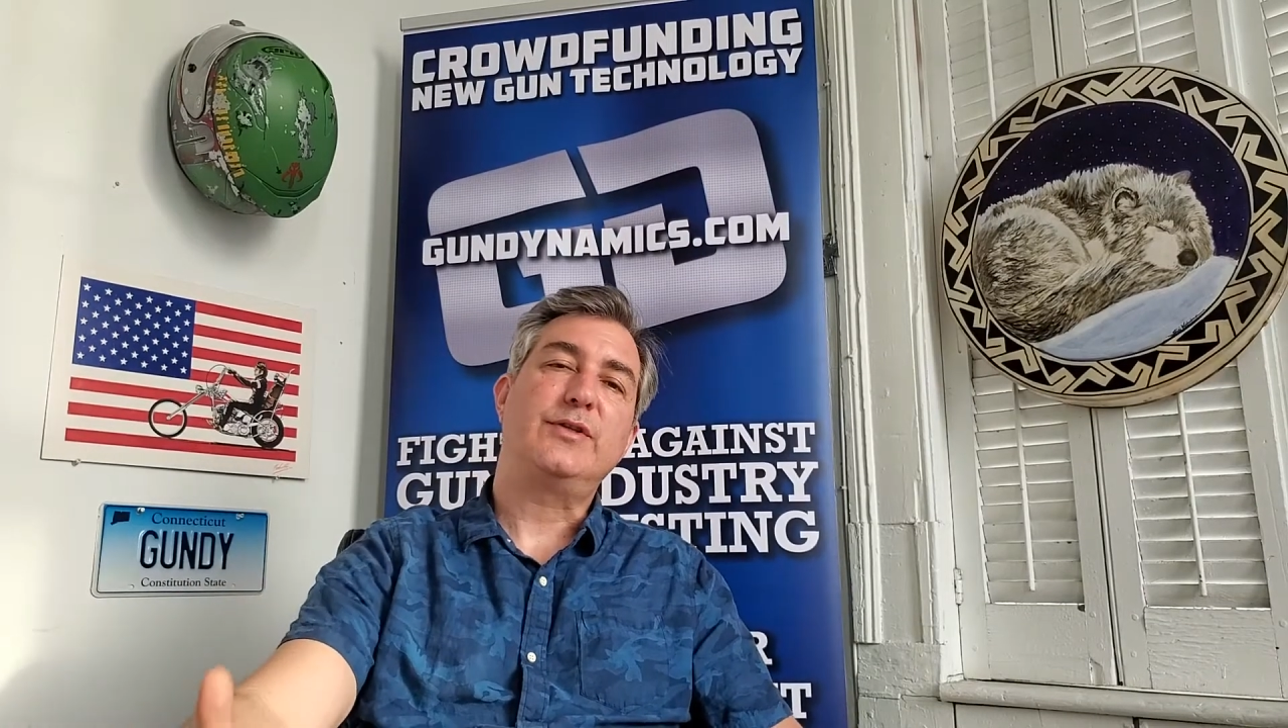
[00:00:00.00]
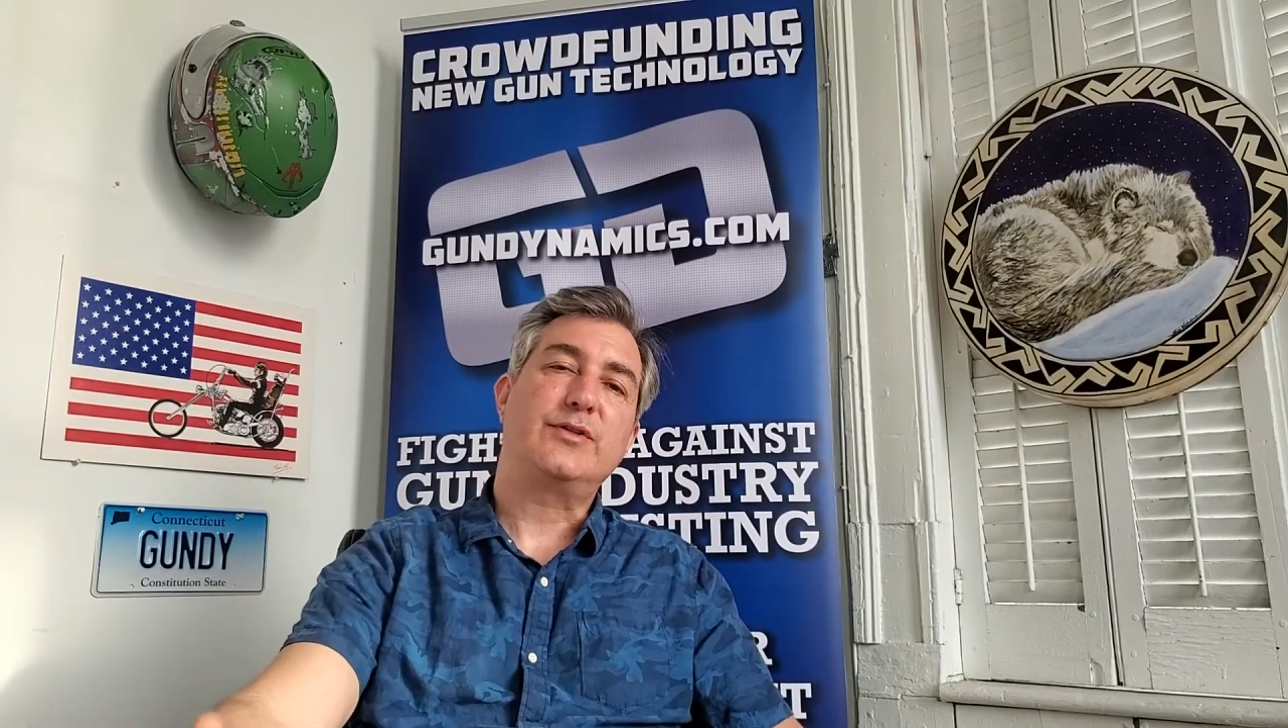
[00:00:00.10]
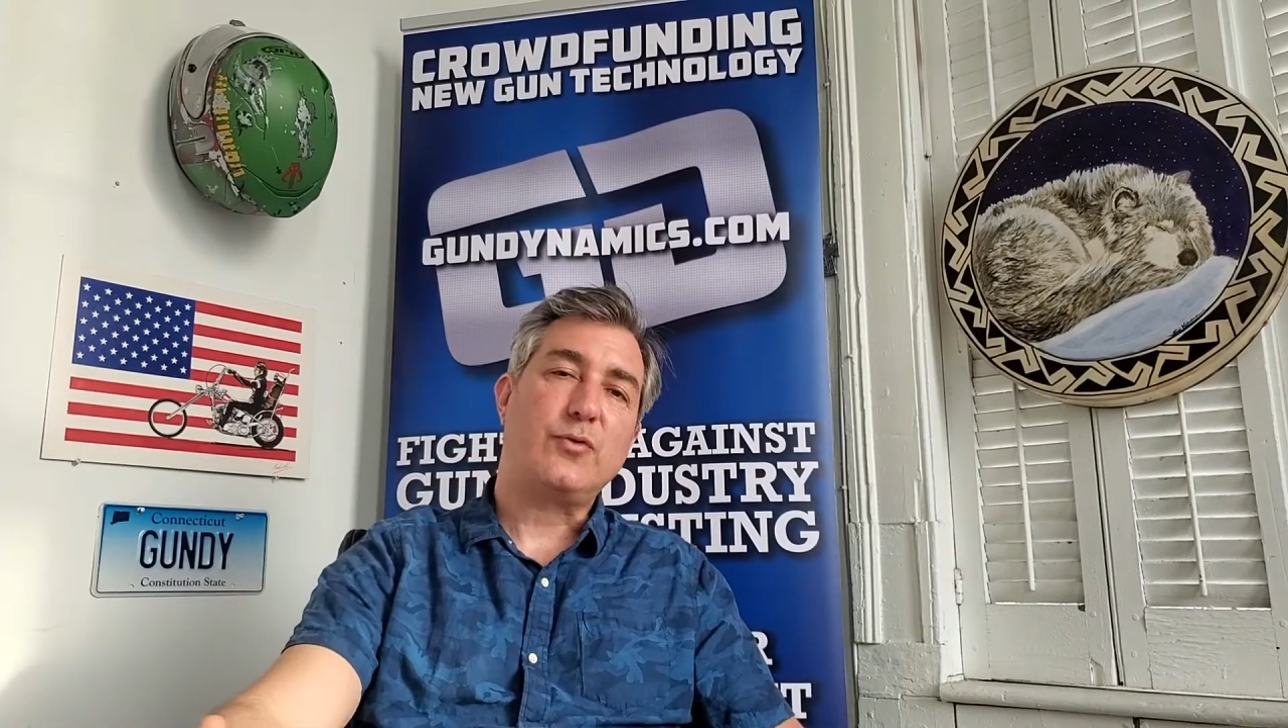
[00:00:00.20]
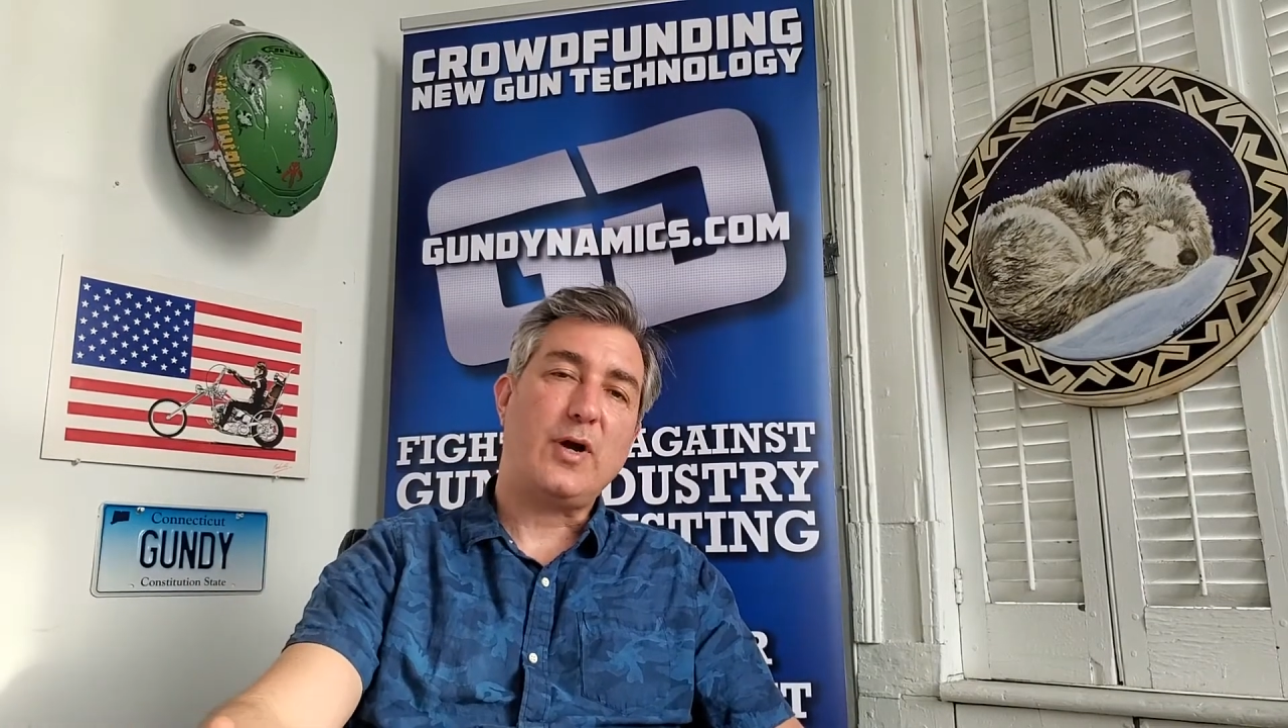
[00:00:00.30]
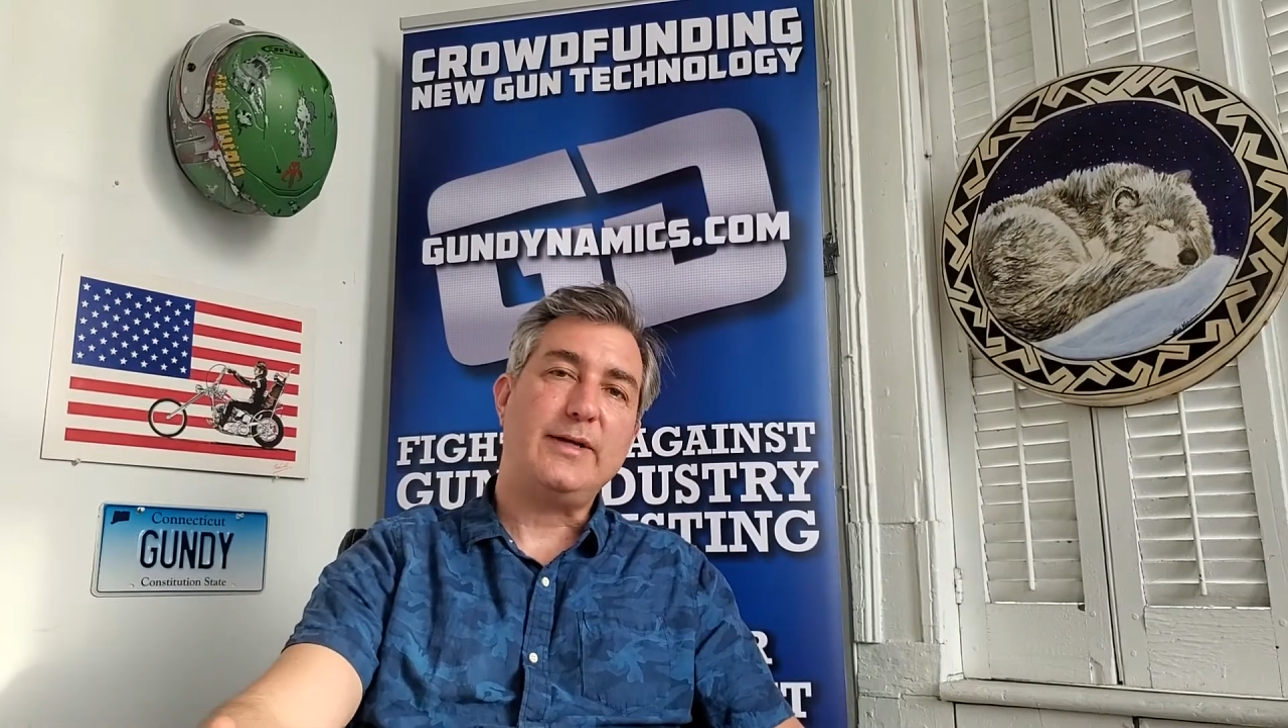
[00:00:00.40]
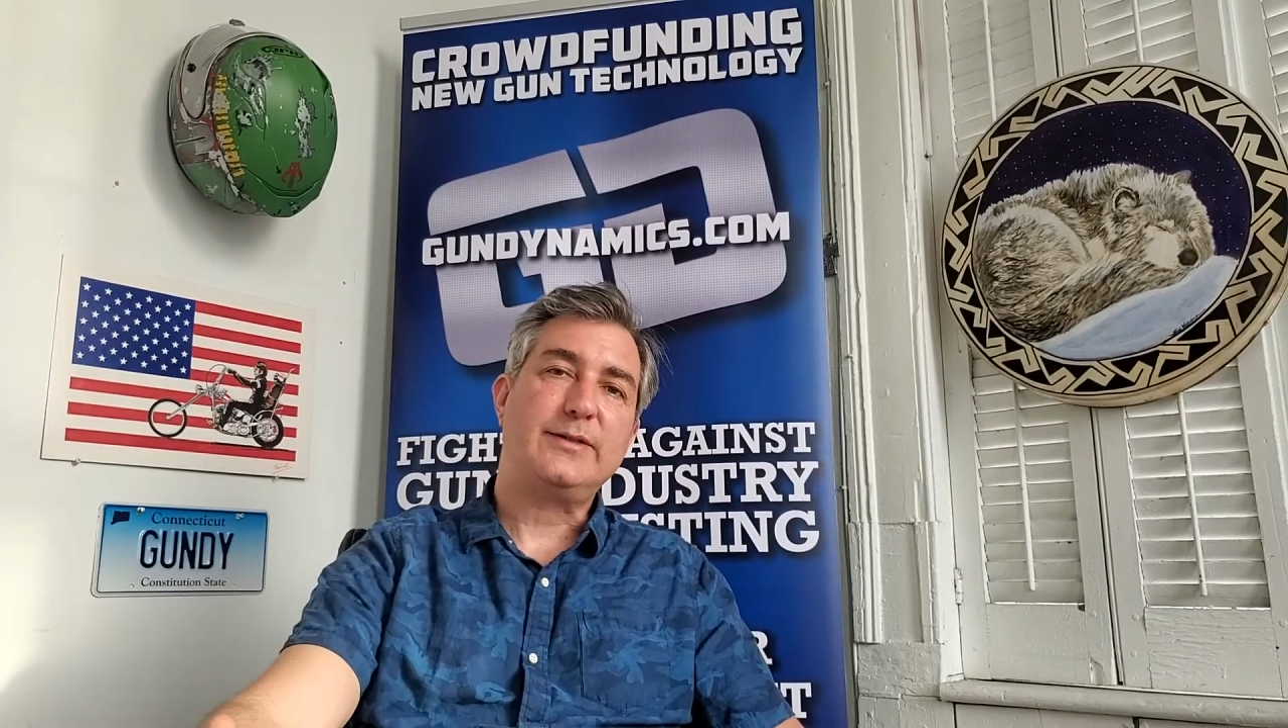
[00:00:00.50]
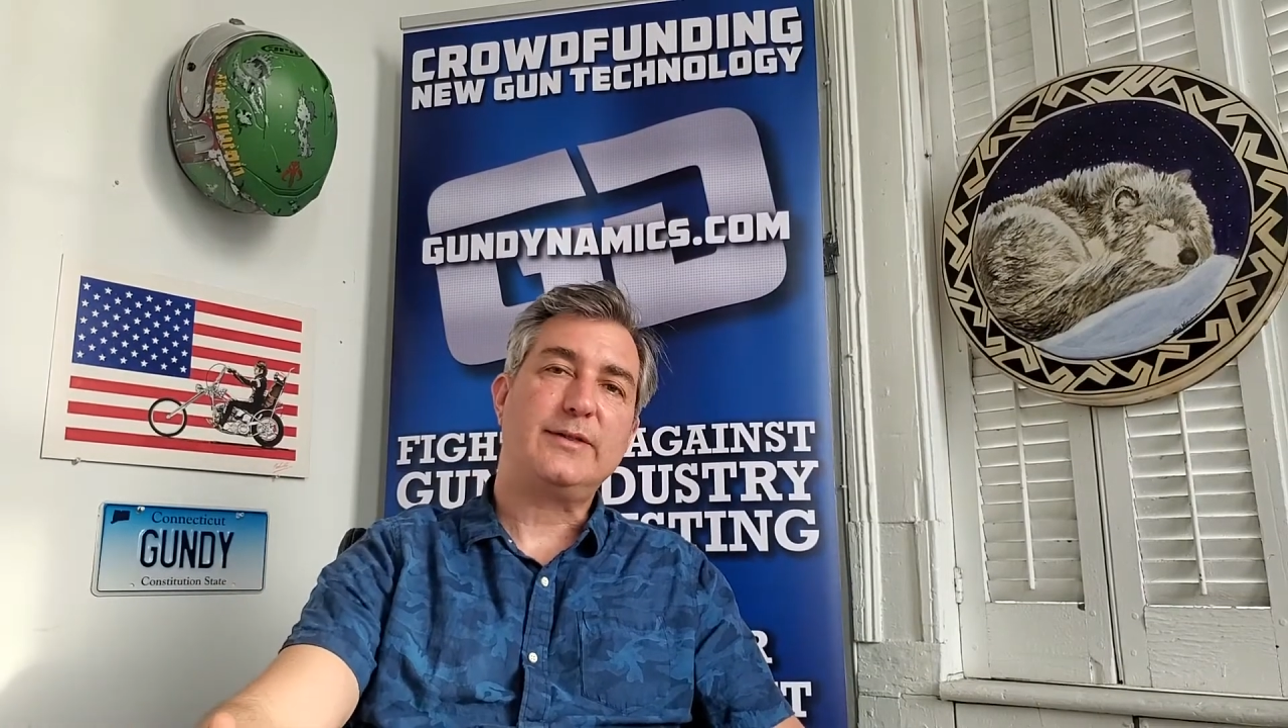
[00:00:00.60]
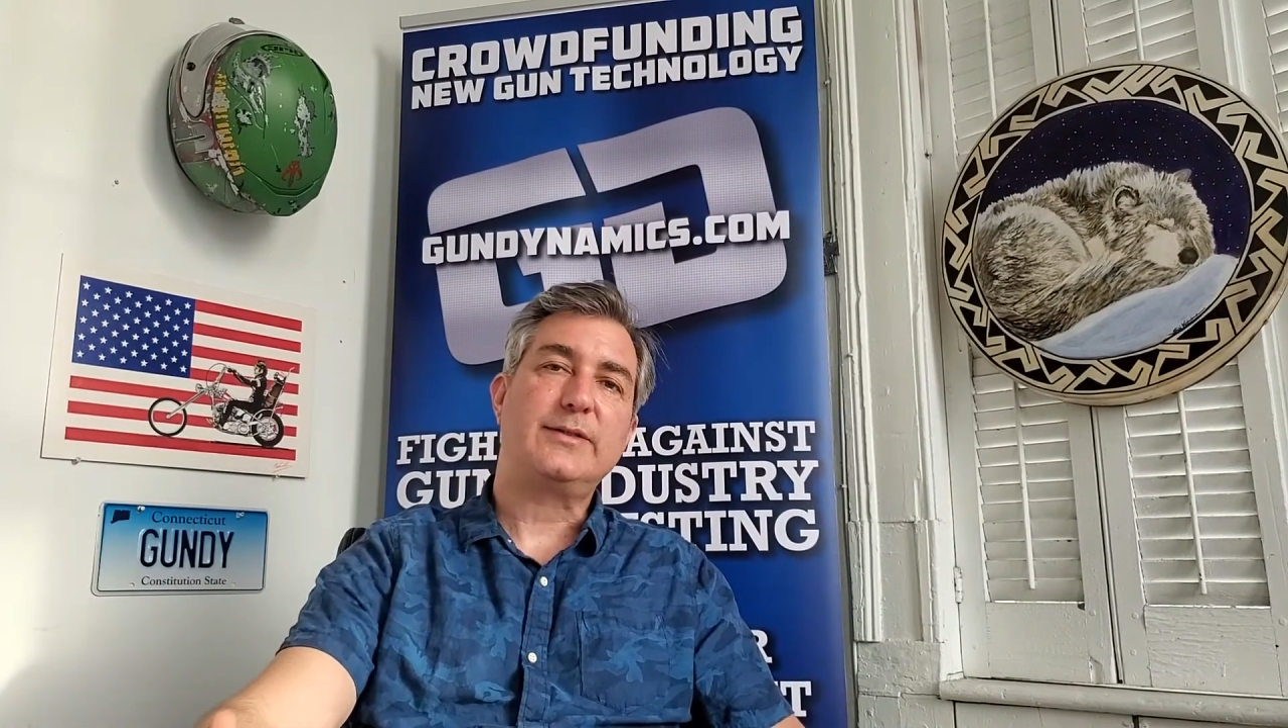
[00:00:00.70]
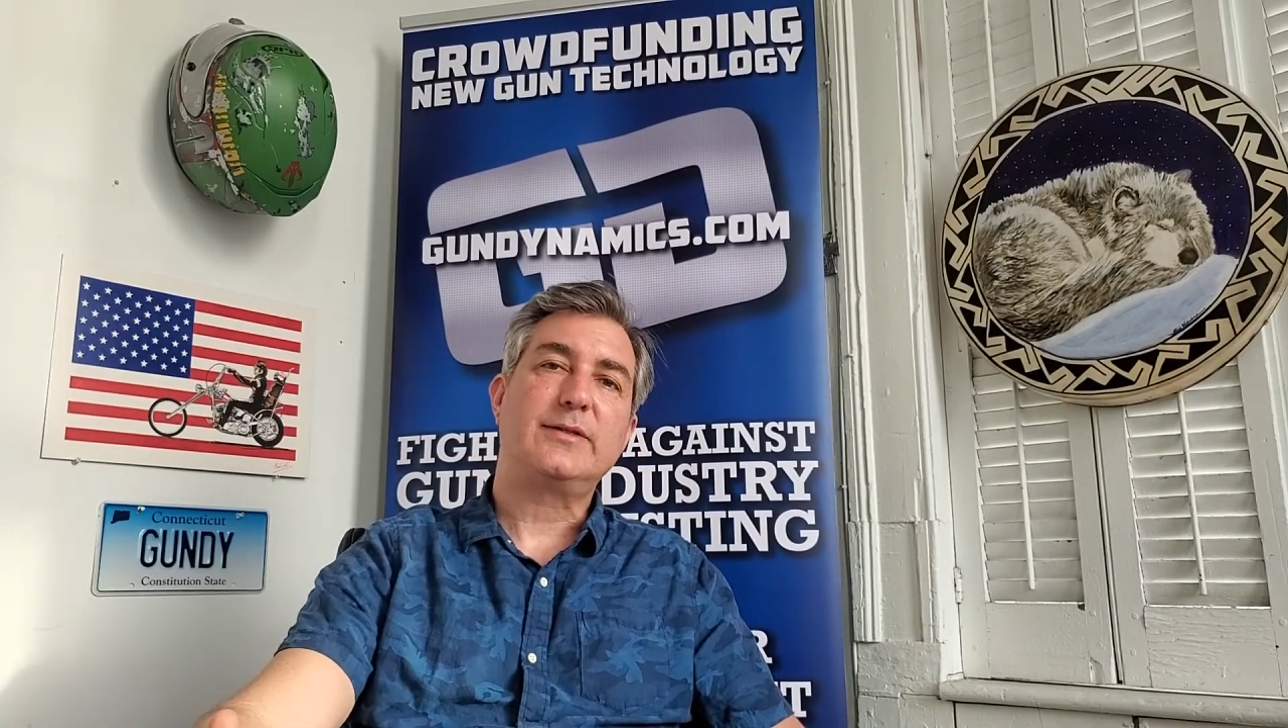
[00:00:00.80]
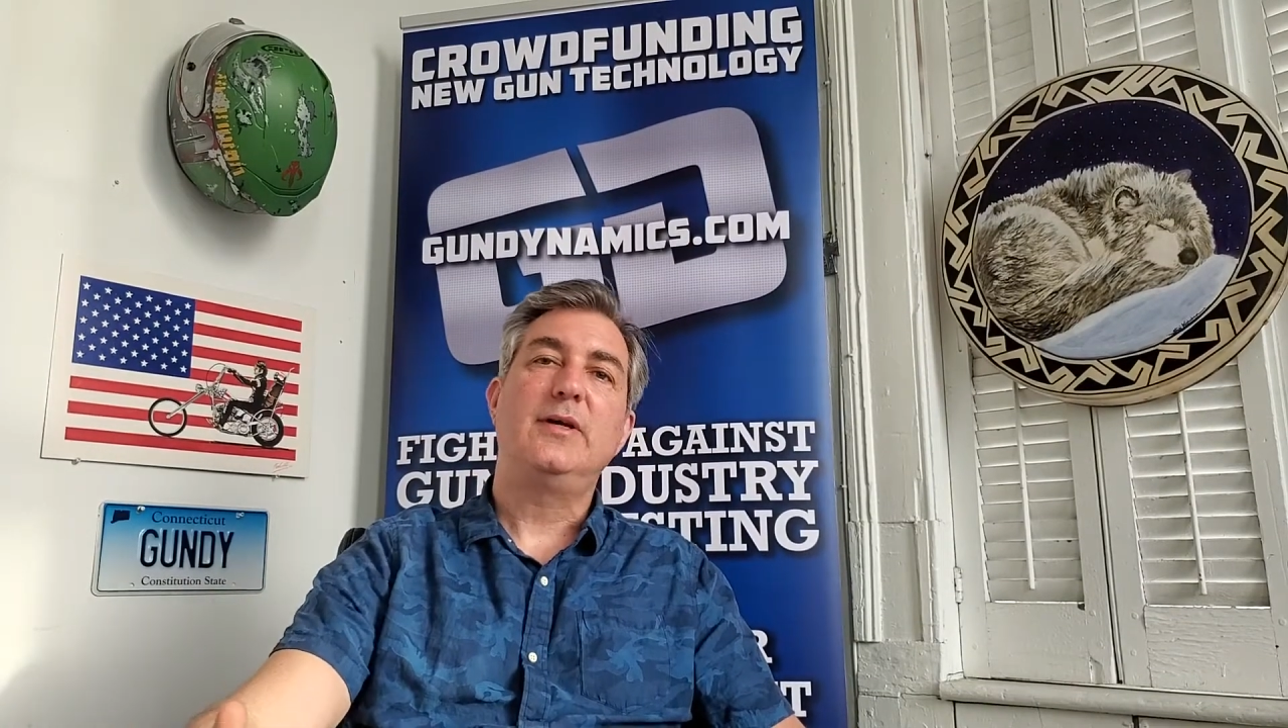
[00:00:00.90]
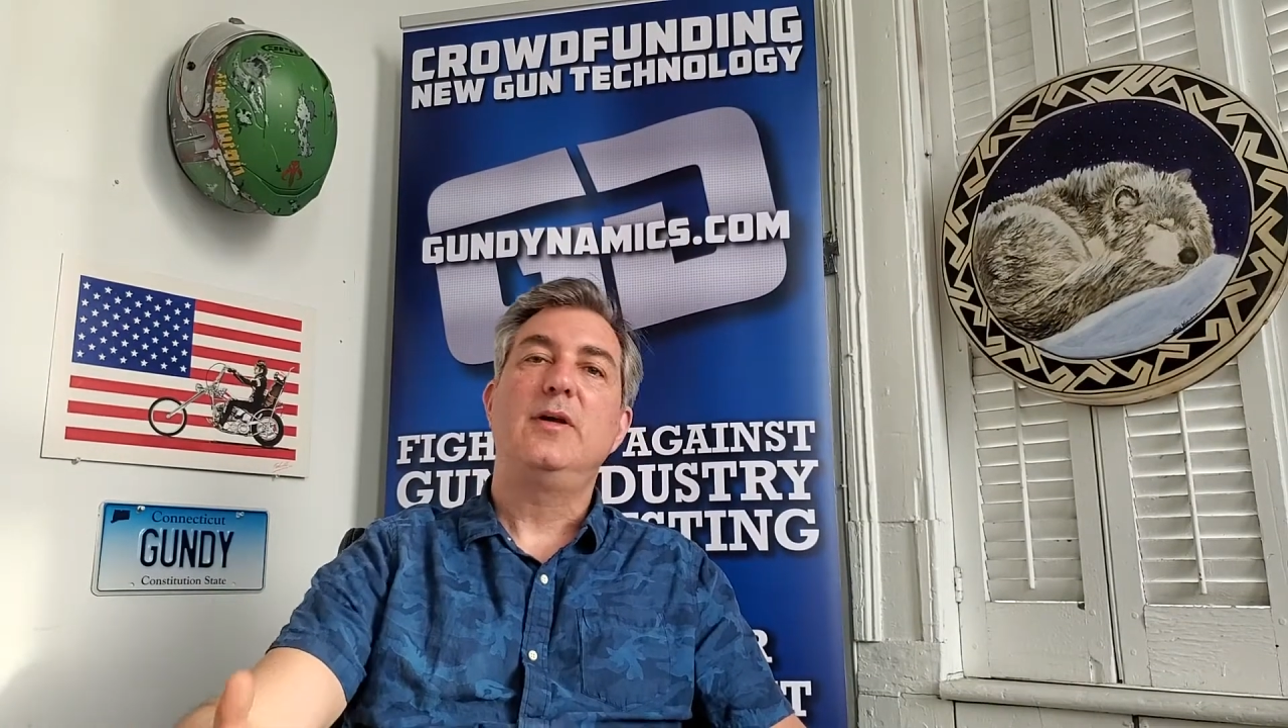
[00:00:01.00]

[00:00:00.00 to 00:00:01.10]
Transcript: this crisis,